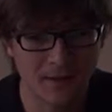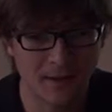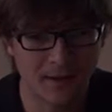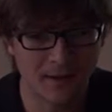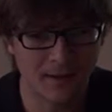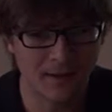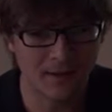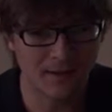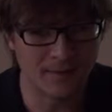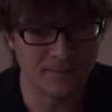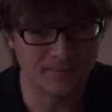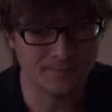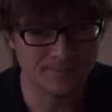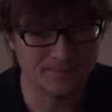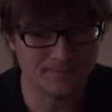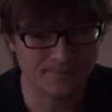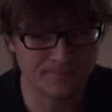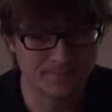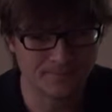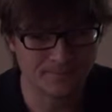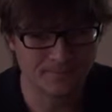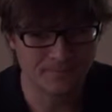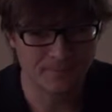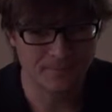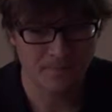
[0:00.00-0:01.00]

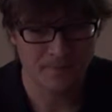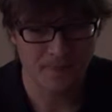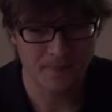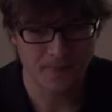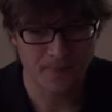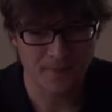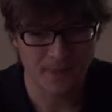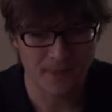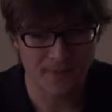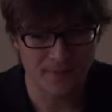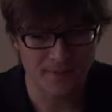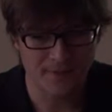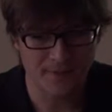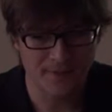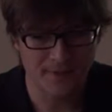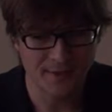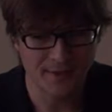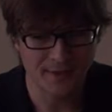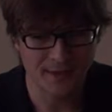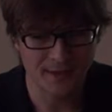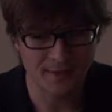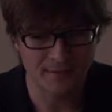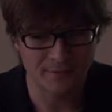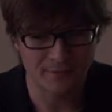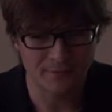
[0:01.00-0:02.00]
I
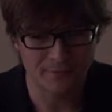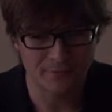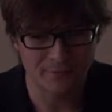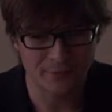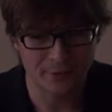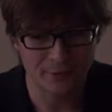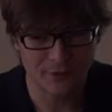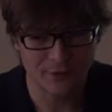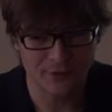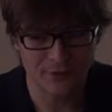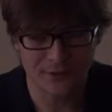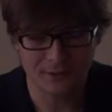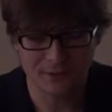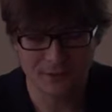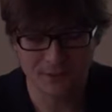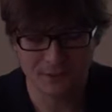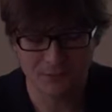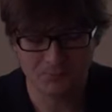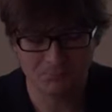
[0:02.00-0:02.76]
think I will first,